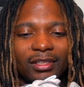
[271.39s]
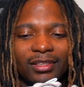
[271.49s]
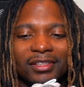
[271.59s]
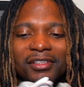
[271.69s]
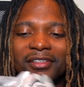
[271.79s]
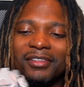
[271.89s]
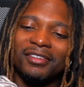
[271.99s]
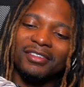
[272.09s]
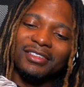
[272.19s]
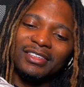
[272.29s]
Yeah,
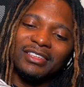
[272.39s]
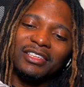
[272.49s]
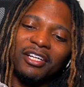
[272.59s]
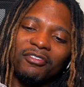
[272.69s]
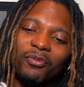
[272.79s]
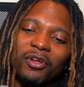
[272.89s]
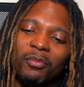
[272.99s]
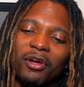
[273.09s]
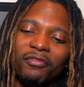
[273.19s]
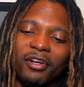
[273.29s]
it's definitely one of
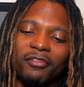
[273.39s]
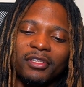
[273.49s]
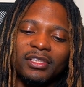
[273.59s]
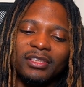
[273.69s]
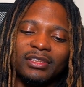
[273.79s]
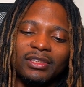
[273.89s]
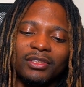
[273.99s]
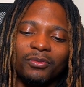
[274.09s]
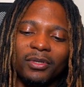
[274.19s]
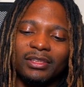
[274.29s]
my favorite Yeezy
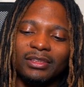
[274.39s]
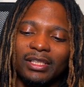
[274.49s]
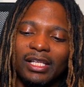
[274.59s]
silhouettes.